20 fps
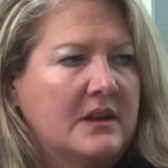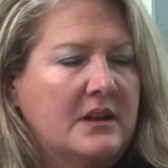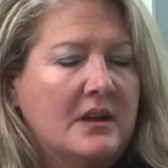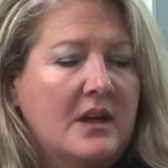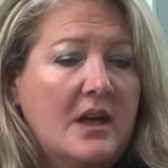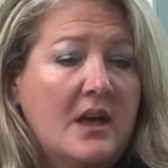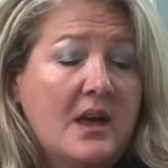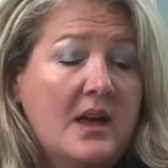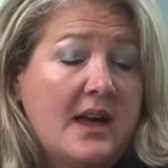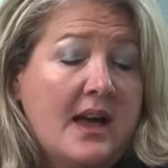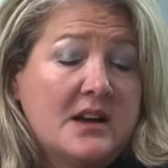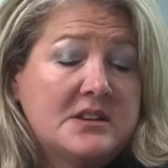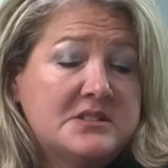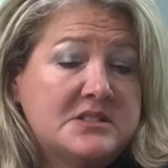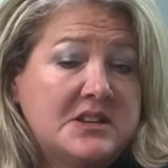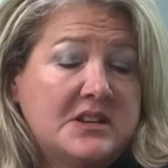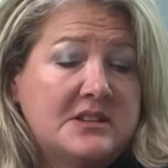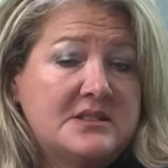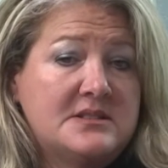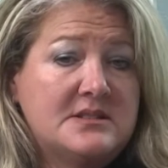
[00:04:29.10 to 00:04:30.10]
and
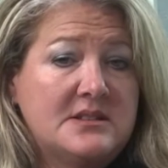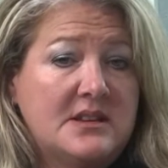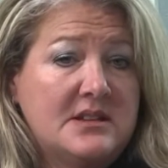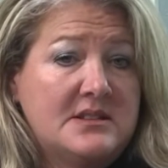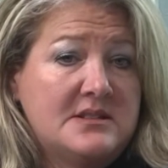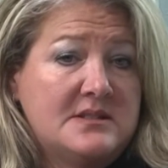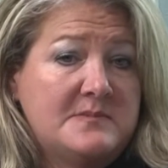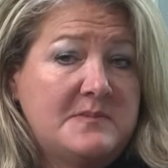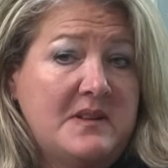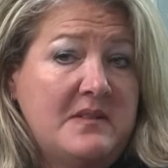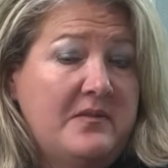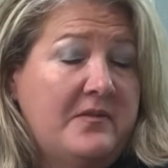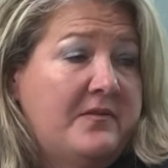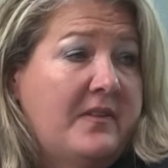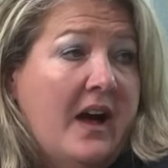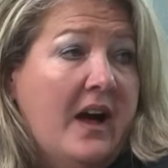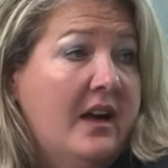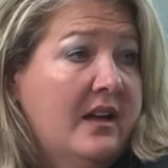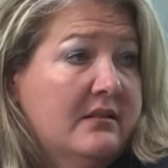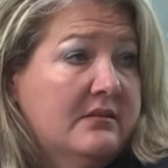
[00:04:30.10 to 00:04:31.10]
actually it's been
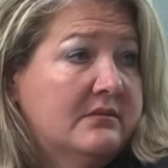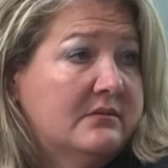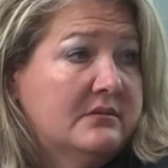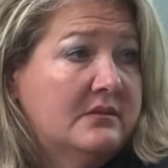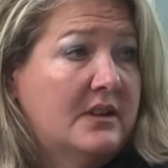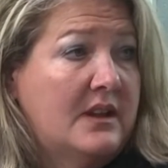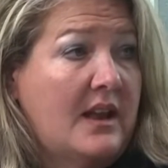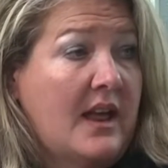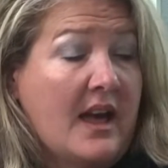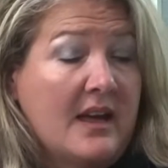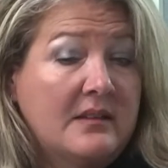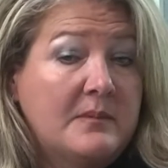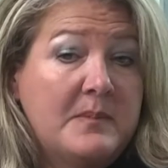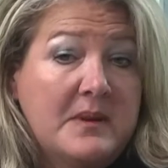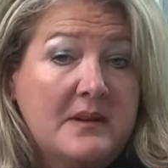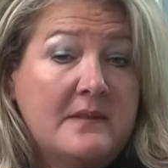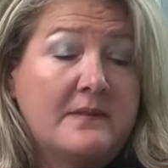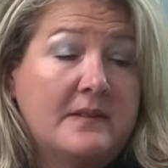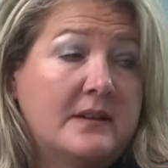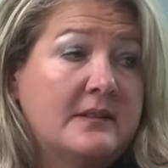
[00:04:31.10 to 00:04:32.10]
fun. It has
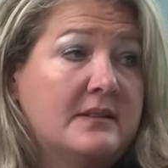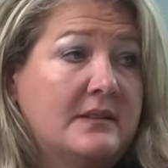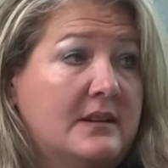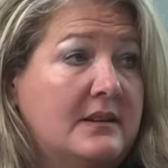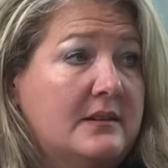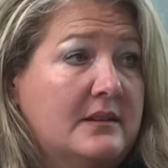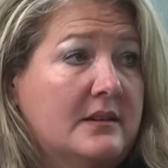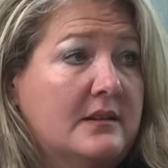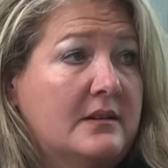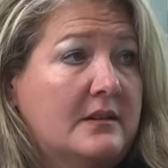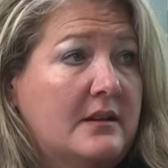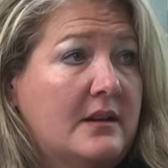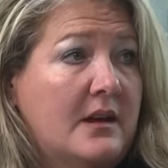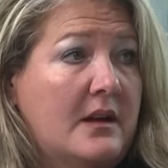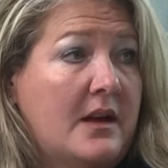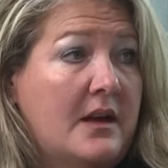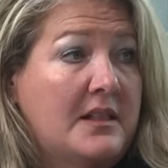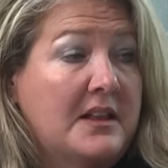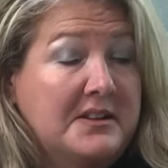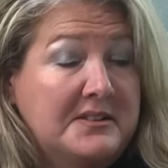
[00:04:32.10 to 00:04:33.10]
been a fun season.
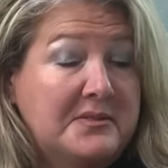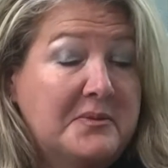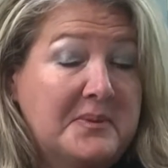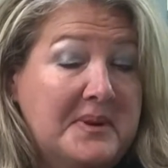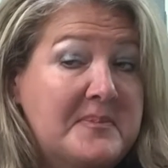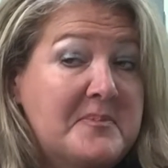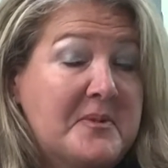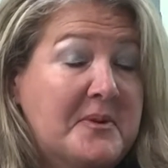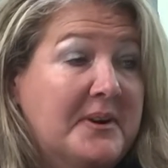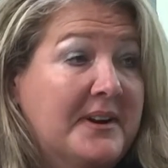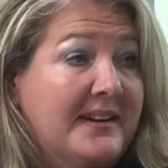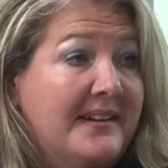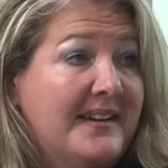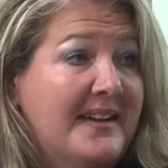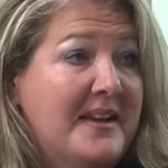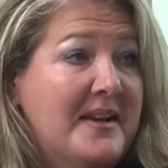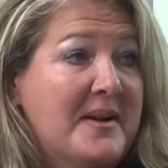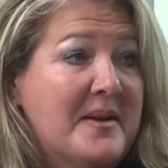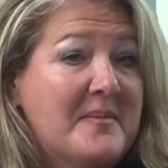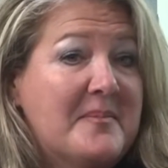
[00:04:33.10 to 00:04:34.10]
I'd like to win more,
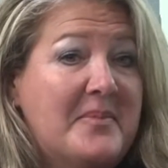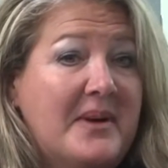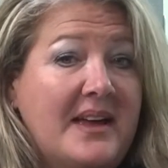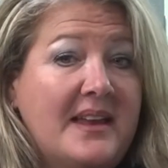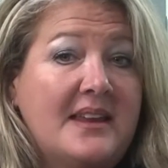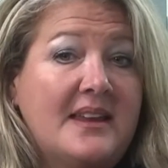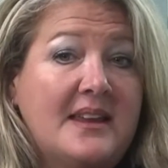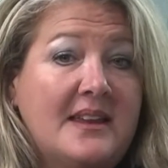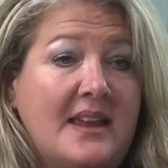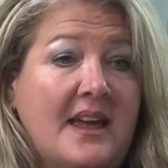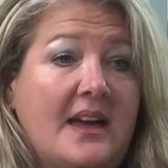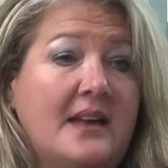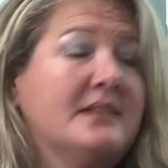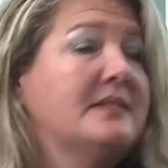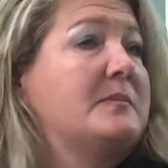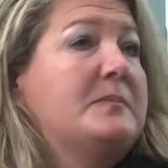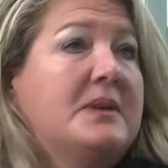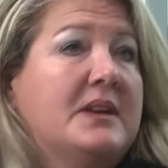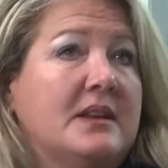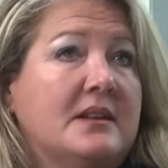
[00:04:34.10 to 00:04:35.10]
but
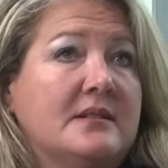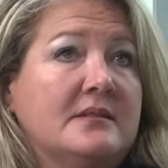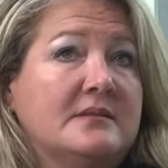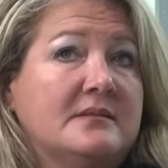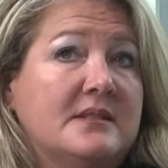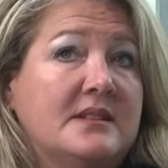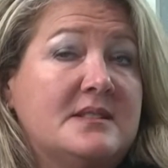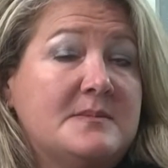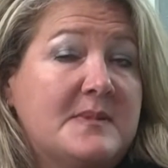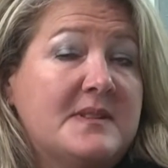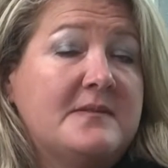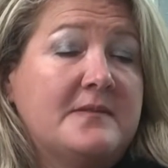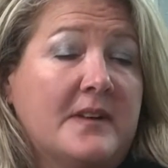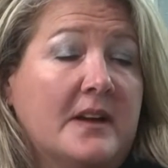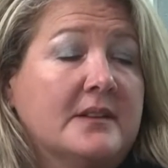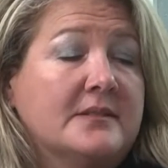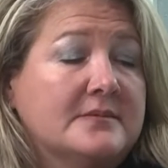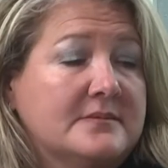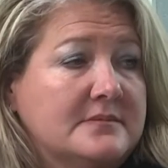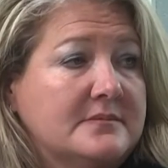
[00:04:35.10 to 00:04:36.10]
it's been
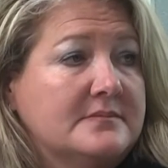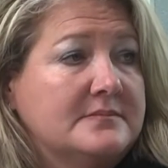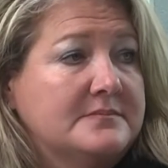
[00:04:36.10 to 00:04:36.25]
fun.